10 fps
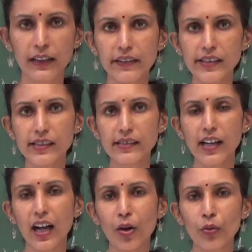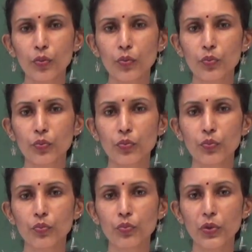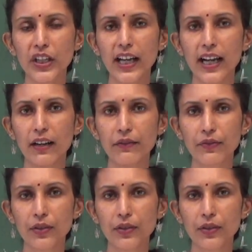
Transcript: this is how we have